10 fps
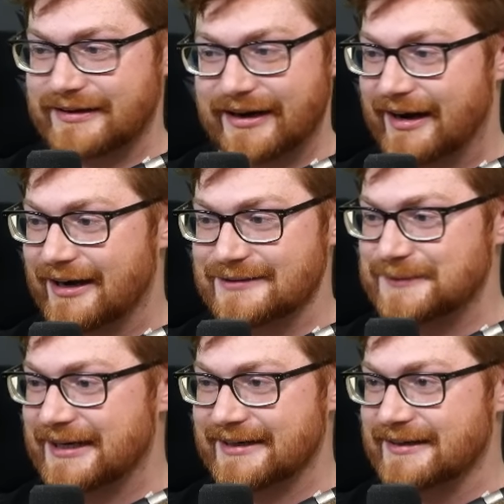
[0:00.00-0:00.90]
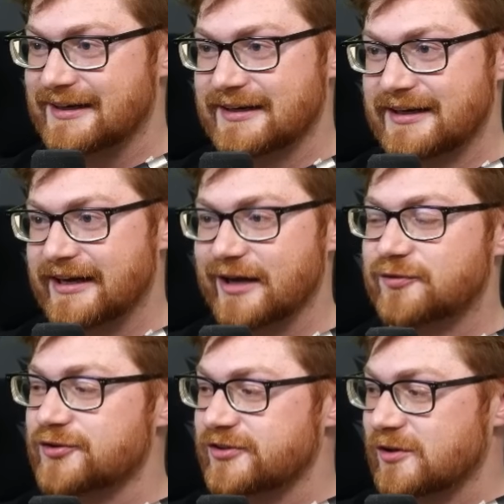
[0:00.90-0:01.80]
Yeah, man,
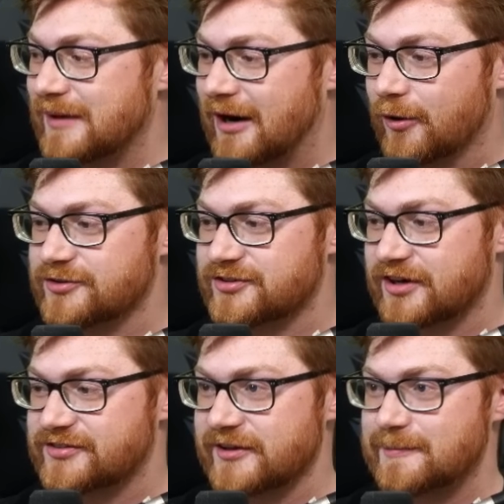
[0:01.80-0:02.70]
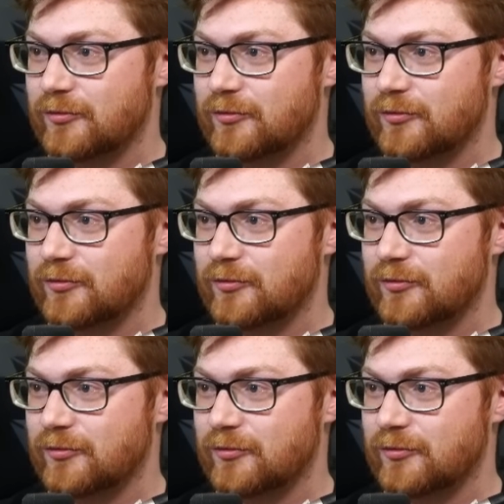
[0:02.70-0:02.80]
Infostealer malware just going to slip